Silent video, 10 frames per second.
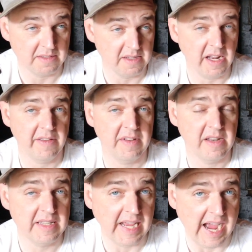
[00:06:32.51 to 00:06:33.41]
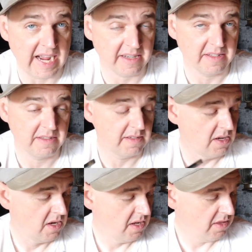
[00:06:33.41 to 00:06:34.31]
It's not even intact. It's
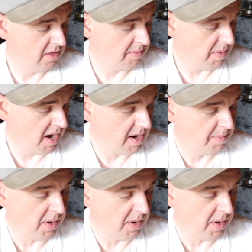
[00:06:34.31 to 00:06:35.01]
the bottom